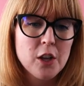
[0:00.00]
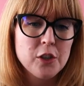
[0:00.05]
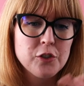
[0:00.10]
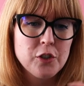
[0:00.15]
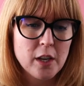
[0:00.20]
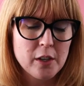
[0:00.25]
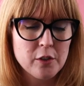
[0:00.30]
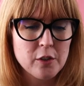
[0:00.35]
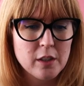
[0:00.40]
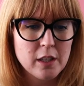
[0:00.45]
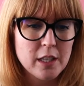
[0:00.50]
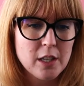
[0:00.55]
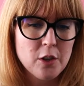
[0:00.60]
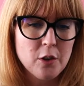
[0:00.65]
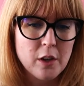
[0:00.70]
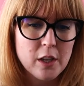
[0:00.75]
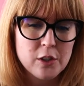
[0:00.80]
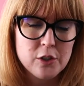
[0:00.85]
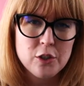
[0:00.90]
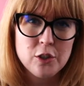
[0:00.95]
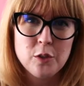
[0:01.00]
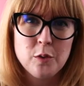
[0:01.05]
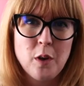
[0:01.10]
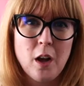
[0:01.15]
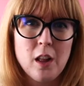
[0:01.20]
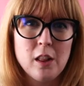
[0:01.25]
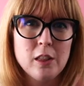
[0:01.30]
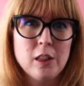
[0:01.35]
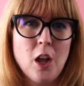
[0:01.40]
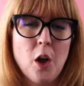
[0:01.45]
generally you can do
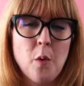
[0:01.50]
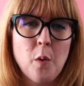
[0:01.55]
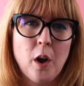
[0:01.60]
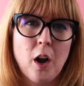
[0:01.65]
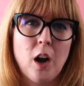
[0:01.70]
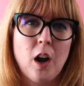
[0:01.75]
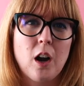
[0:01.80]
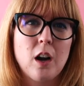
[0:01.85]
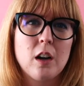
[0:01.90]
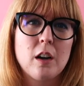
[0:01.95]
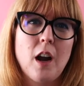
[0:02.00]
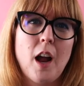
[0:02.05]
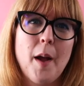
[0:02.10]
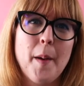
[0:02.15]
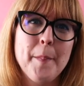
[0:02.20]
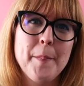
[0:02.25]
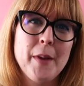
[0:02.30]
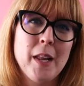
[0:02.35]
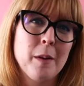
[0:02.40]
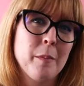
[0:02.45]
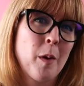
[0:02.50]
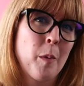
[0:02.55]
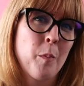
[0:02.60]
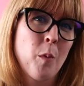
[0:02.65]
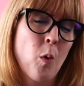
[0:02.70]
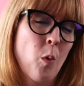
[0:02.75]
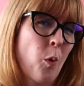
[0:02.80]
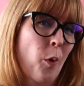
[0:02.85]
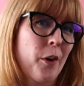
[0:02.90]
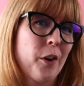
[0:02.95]
a lower uh,
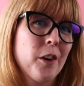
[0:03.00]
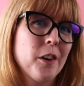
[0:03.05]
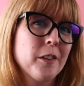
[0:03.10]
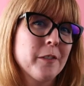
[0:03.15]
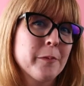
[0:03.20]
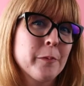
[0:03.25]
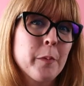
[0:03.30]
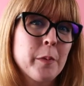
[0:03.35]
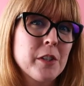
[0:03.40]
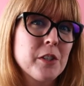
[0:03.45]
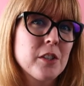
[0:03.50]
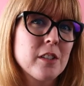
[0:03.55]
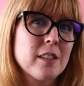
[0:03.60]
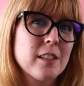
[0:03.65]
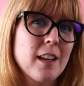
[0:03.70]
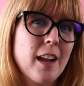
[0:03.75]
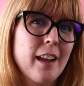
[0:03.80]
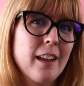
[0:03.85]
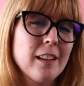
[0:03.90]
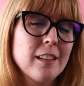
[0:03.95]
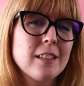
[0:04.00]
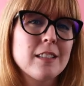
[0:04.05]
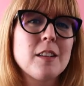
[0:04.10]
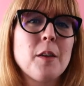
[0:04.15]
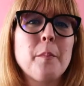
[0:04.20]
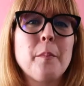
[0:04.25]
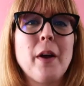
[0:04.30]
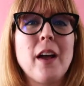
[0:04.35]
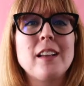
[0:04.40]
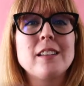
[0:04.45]
minimum order, which is nice,
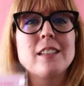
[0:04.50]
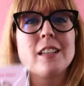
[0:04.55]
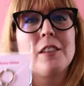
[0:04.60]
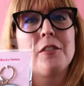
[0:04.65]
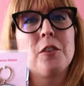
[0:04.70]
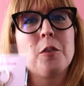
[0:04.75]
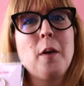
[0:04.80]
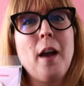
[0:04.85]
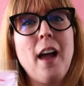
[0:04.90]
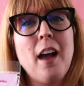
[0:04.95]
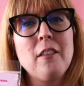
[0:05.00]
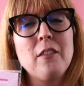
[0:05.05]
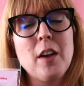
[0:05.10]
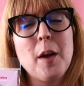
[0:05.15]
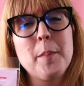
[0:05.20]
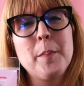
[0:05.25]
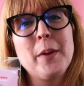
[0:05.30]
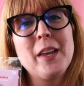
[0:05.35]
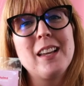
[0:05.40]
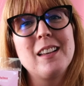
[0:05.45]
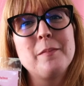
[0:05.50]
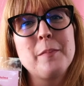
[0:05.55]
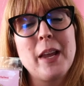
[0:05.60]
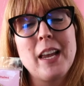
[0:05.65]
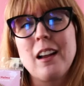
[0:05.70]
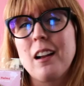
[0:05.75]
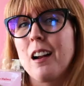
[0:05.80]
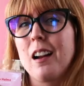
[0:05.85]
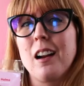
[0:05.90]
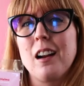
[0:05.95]
but if you have a pin
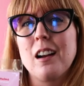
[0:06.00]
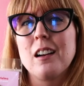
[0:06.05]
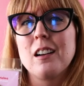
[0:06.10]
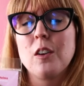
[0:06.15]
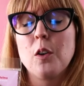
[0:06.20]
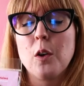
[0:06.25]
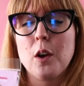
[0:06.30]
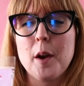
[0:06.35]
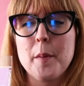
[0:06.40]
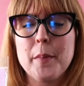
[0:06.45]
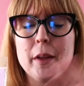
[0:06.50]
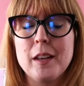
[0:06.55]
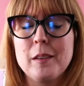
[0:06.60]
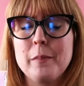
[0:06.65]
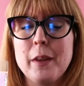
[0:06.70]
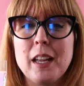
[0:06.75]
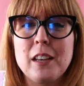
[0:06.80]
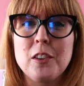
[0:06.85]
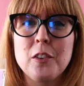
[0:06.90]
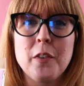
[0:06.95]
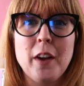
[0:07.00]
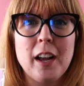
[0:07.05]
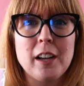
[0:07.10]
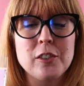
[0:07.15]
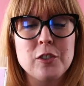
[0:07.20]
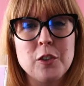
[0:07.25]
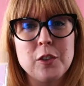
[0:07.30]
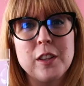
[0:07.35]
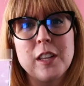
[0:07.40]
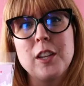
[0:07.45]
maker or a pin
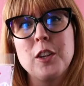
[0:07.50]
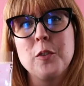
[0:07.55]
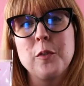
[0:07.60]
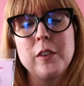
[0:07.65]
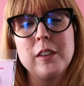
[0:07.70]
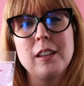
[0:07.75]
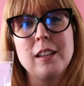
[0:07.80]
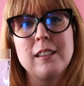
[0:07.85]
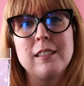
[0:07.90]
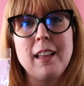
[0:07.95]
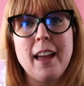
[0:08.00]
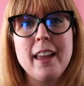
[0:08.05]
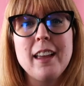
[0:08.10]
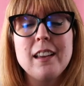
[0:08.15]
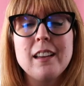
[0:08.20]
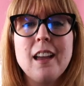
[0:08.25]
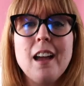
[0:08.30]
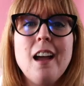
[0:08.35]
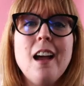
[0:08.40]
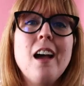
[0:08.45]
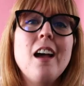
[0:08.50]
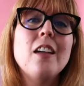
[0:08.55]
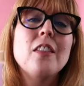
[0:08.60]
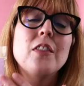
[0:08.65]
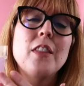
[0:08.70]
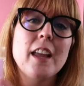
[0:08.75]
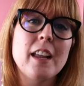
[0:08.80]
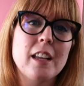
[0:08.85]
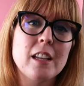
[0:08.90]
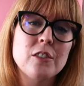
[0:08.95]
manufacturer that you really like,
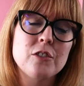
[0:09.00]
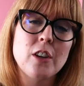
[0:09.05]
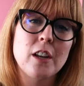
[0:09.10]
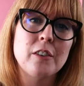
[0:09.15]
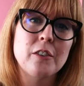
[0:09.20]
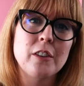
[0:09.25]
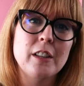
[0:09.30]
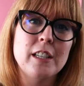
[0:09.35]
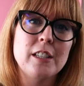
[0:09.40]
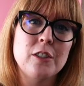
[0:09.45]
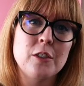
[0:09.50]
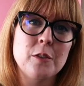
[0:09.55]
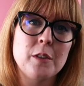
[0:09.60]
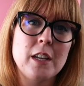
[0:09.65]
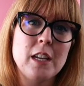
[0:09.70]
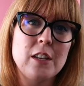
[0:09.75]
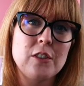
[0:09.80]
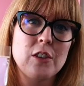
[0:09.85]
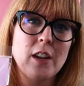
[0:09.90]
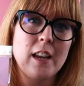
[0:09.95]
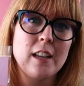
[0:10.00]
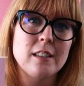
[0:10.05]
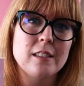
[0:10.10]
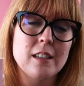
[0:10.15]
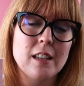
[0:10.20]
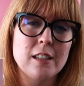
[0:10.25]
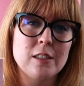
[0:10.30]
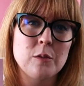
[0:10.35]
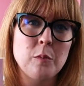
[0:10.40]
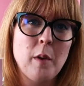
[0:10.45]
they can generally do
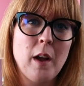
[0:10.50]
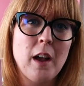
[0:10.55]
keychains as